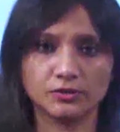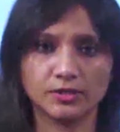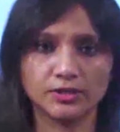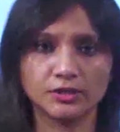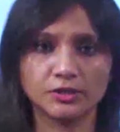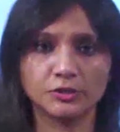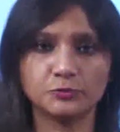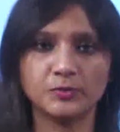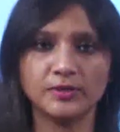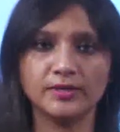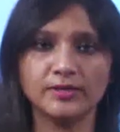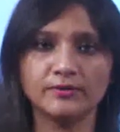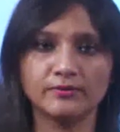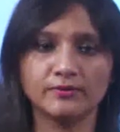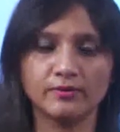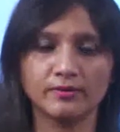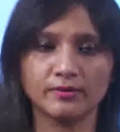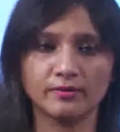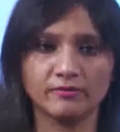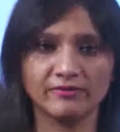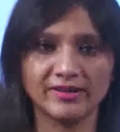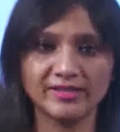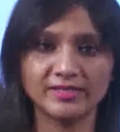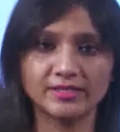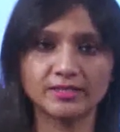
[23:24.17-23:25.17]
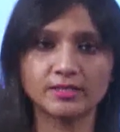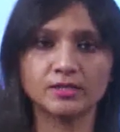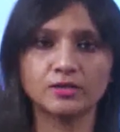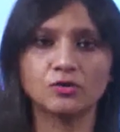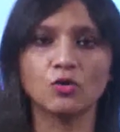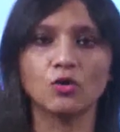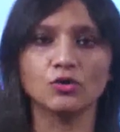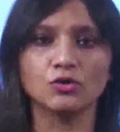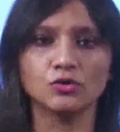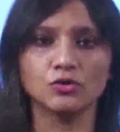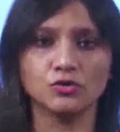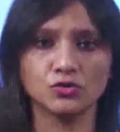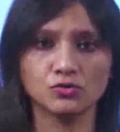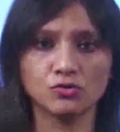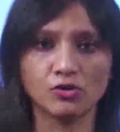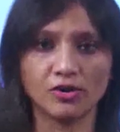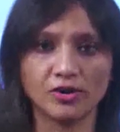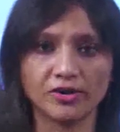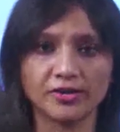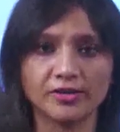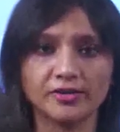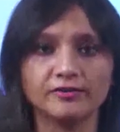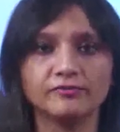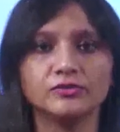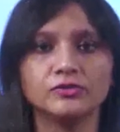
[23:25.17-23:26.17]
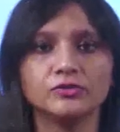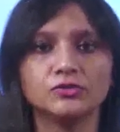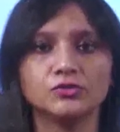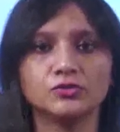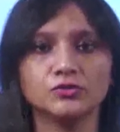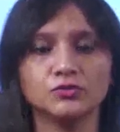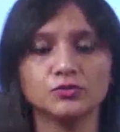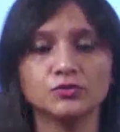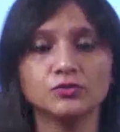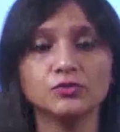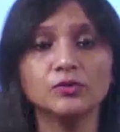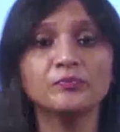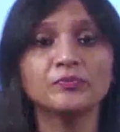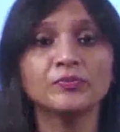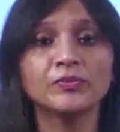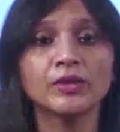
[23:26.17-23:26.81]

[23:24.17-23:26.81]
that has been vested on you or given to you